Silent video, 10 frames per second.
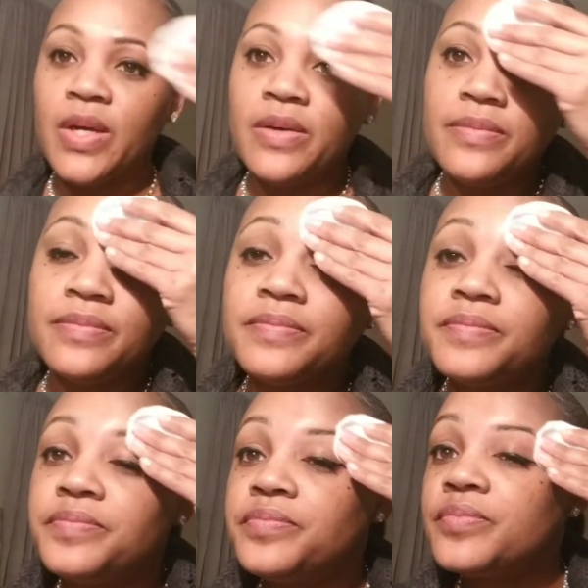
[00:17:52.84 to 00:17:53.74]
Okay,
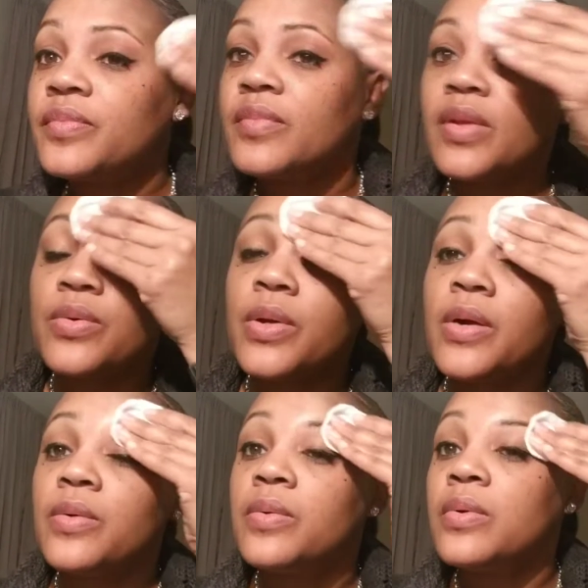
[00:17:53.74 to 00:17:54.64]
there
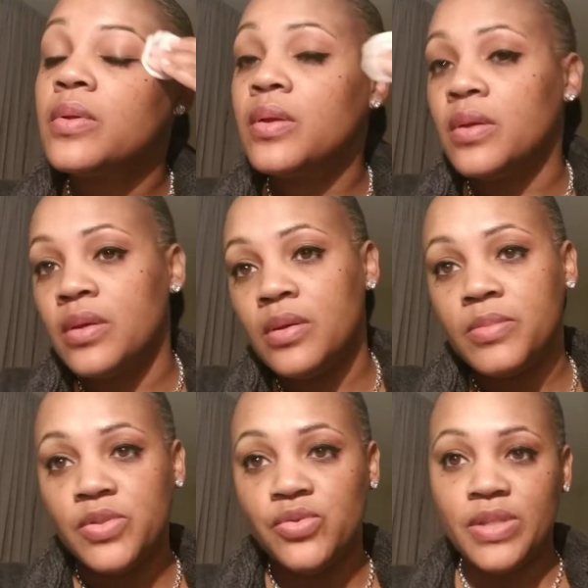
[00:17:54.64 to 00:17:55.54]
we go.
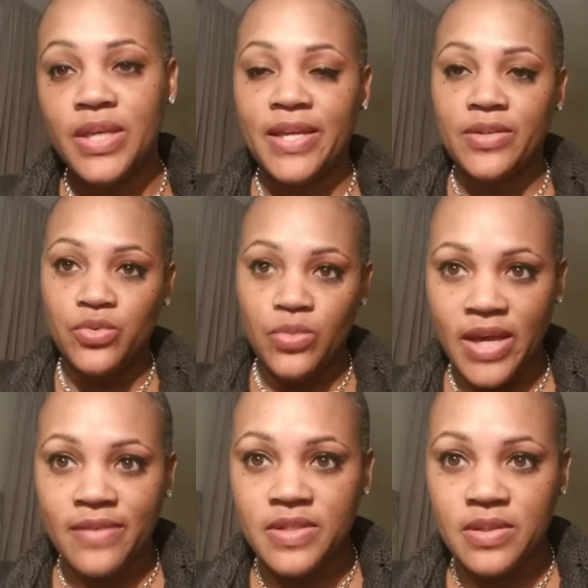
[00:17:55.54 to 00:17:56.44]
But you see, I do
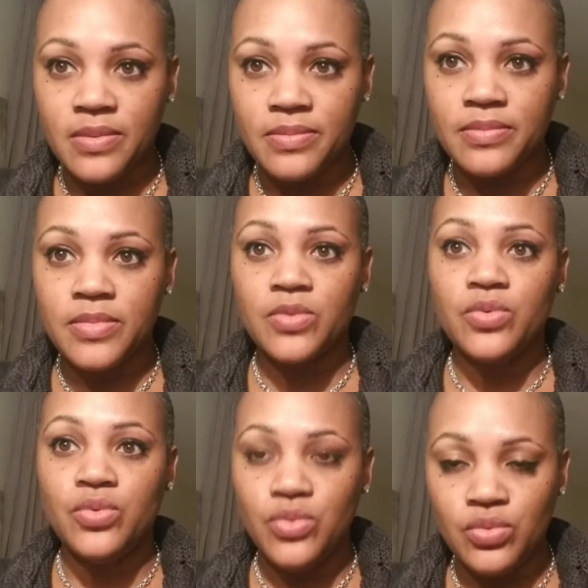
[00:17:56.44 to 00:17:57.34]
have some. So
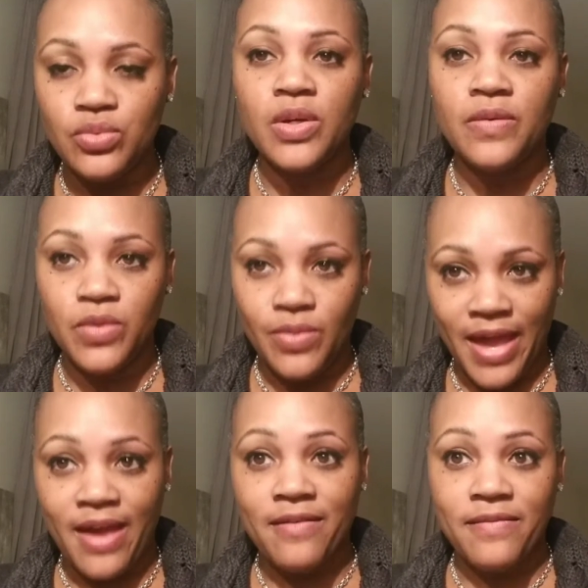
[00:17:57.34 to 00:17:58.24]
you do, if you
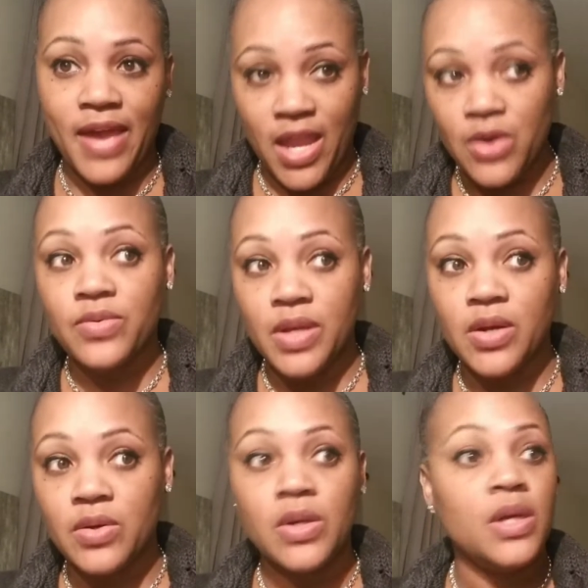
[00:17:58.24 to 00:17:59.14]
have hair
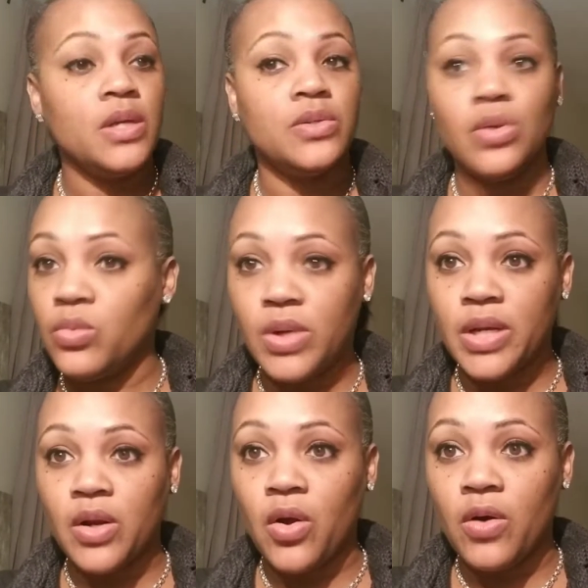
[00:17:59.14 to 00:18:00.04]
there, don't
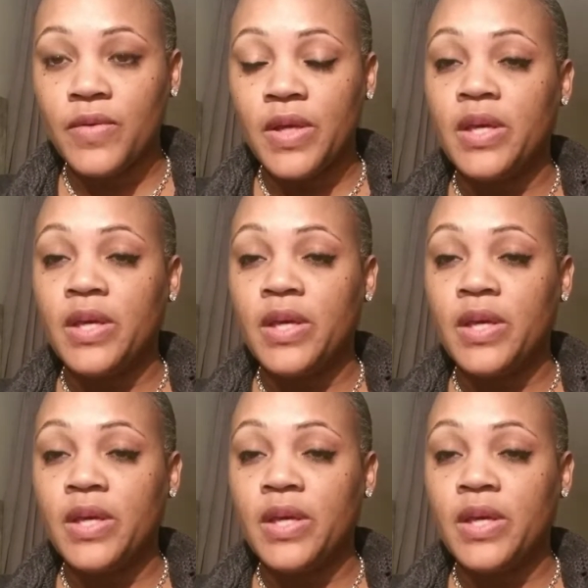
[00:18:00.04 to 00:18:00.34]
cut it off.